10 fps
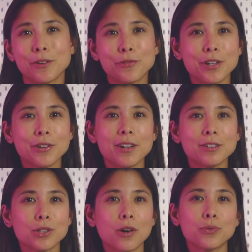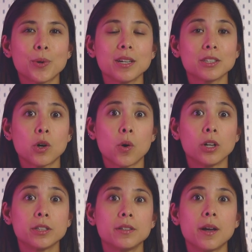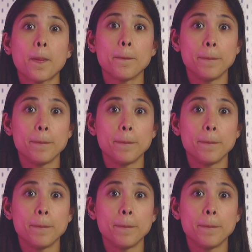The configurator software is called